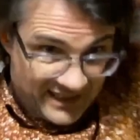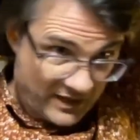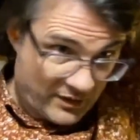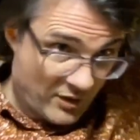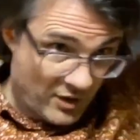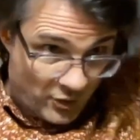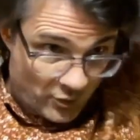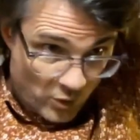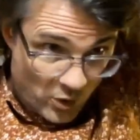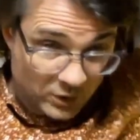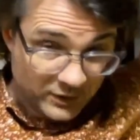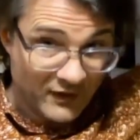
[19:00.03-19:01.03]
and
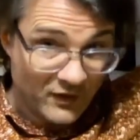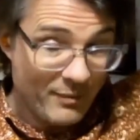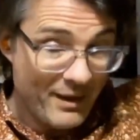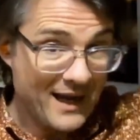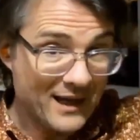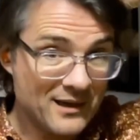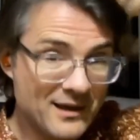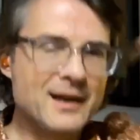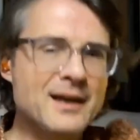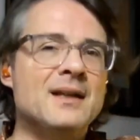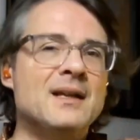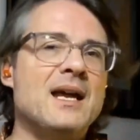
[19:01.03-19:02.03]
rolled in the back.
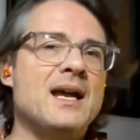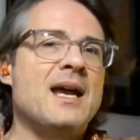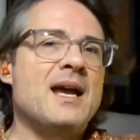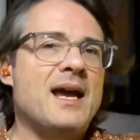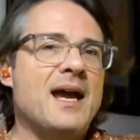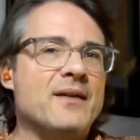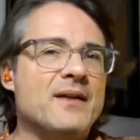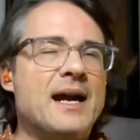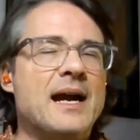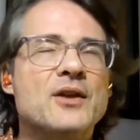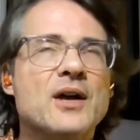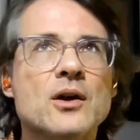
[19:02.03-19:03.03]
And then
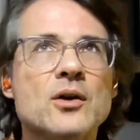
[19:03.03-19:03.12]
I thought,